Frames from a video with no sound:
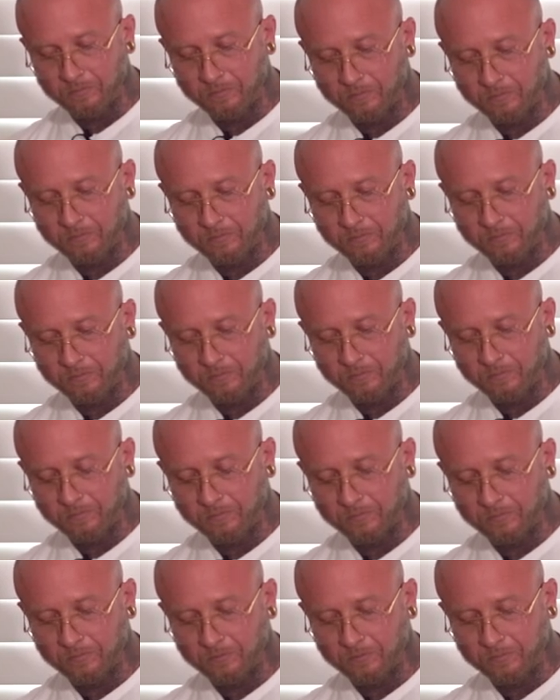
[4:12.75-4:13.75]

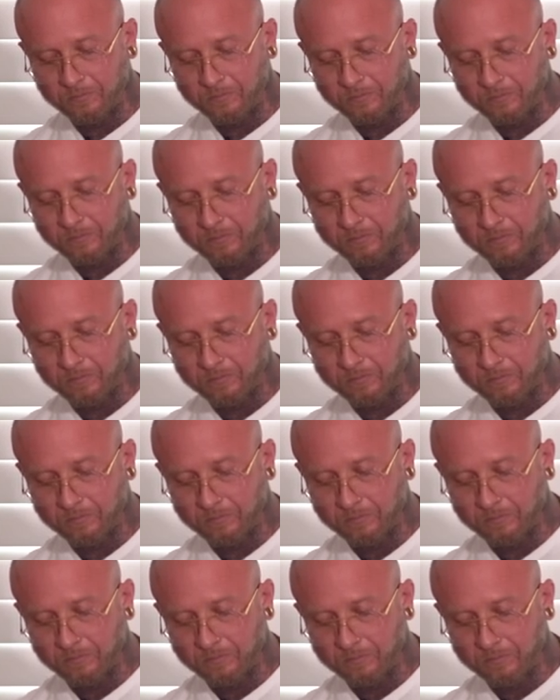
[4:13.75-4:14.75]

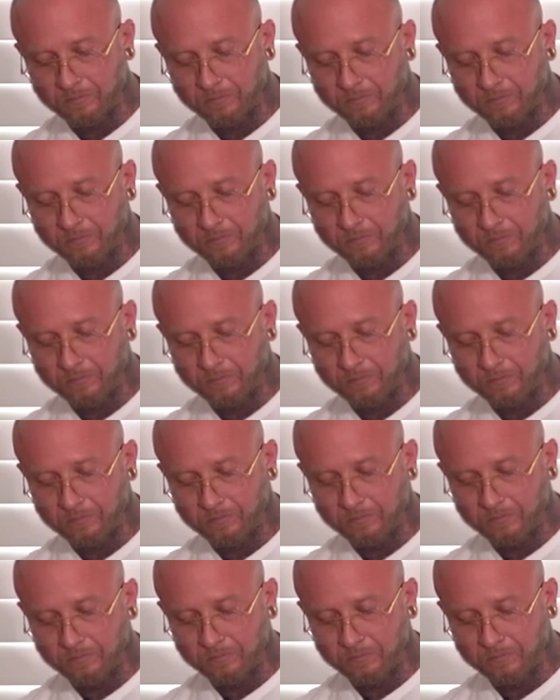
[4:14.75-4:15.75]

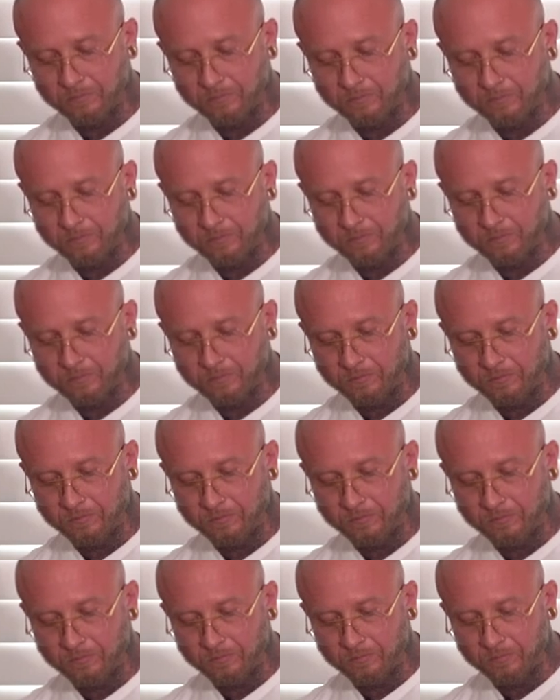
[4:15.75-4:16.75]

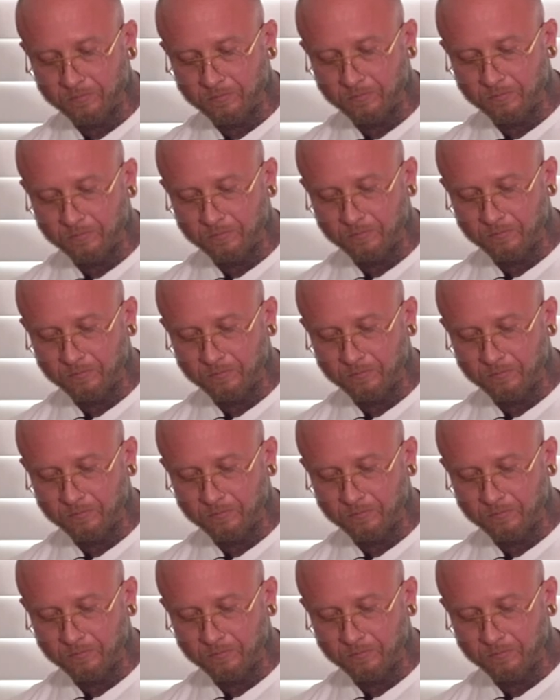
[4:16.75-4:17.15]
[no speech]